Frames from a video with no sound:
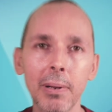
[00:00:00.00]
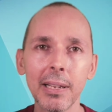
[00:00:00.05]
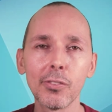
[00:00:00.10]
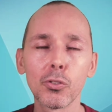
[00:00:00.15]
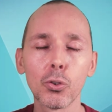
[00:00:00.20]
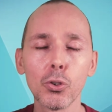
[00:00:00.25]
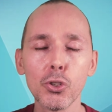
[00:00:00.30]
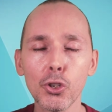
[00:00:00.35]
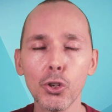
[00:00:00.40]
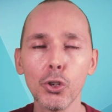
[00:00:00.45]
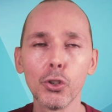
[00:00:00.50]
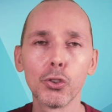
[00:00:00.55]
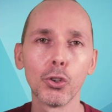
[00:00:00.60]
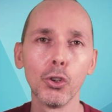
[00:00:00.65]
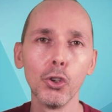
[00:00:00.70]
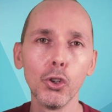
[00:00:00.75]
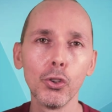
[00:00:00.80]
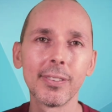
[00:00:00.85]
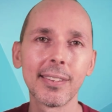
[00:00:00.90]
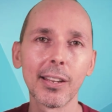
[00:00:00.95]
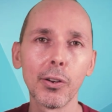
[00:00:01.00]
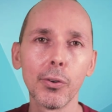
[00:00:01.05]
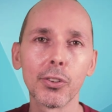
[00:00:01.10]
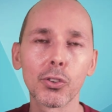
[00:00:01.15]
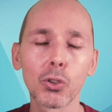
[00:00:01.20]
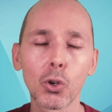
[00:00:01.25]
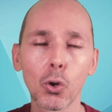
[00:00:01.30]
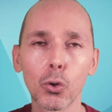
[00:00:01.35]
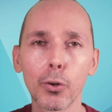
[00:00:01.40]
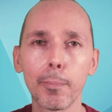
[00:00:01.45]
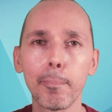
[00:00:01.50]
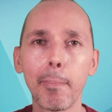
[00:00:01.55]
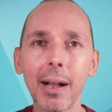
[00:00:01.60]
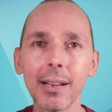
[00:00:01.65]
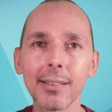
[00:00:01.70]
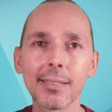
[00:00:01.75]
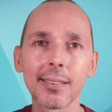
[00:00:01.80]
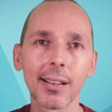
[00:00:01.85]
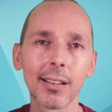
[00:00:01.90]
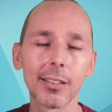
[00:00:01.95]
We're pleased to introduce a new series called
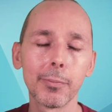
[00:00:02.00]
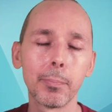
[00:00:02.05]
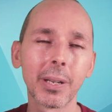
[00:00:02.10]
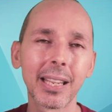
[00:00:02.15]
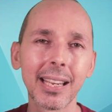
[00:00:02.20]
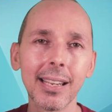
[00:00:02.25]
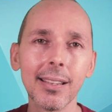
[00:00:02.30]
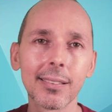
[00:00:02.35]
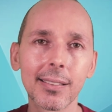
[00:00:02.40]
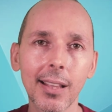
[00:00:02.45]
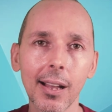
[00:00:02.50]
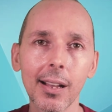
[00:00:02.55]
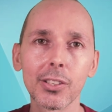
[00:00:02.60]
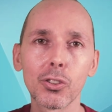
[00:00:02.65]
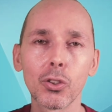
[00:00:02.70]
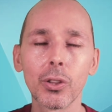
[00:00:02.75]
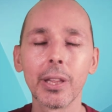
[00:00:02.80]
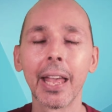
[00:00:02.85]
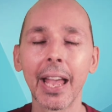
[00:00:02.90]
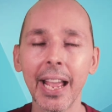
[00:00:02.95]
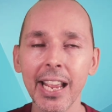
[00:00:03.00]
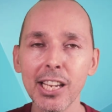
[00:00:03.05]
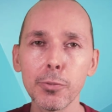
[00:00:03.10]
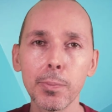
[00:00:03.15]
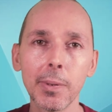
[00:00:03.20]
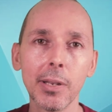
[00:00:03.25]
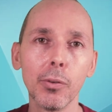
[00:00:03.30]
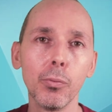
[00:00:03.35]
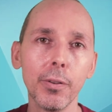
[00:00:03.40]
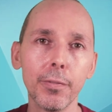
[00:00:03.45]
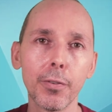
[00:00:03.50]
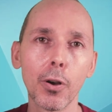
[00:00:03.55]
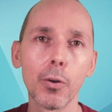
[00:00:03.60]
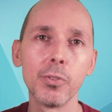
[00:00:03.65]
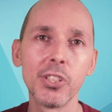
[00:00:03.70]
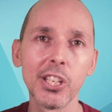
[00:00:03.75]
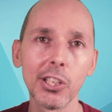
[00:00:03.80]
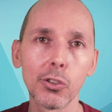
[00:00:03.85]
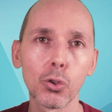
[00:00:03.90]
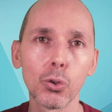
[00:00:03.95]
Bite Size Beginner's Guide to the HP
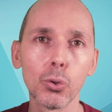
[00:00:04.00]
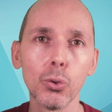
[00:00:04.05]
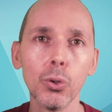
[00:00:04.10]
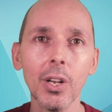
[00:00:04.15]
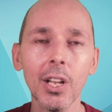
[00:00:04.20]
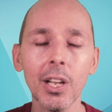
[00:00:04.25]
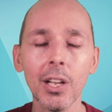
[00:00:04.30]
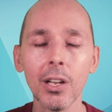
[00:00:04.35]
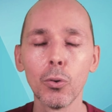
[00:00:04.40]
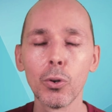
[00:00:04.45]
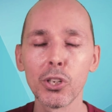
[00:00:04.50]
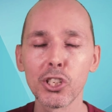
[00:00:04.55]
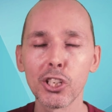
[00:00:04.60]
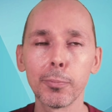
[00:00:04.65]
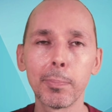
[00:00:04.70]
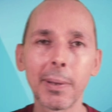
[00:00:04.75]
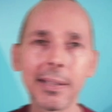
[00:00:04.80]
Reverb G2, which